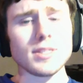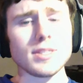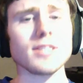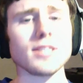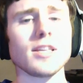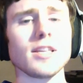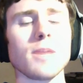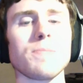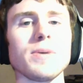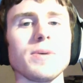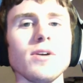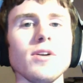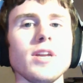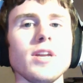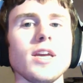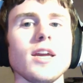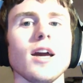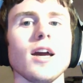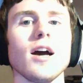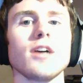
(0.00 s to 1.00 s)
the
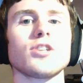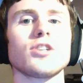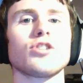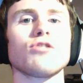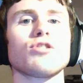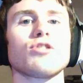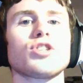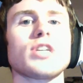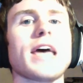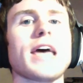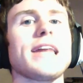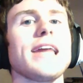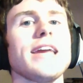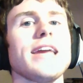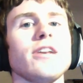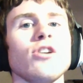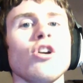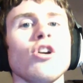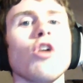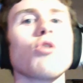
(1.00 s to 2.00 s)
ability to set a
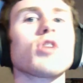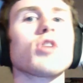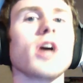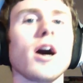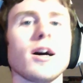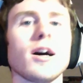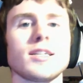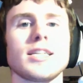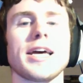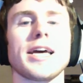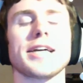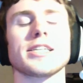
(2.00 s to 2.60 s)
no contact